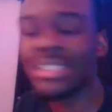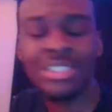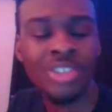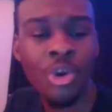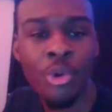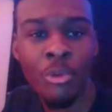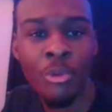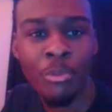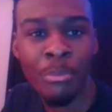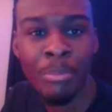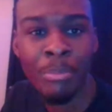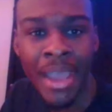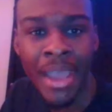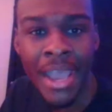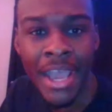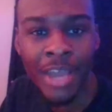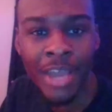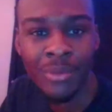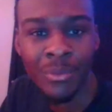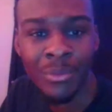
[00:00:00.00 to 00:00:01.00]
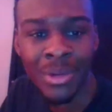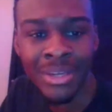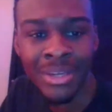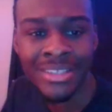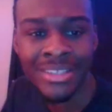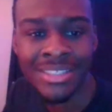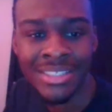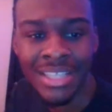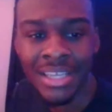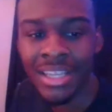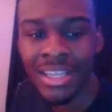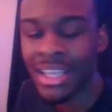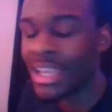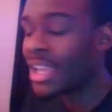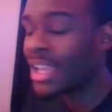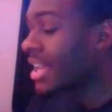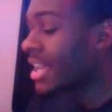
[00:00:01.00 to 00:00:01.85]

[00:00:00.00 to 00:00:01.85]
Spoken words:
so bad with what he said?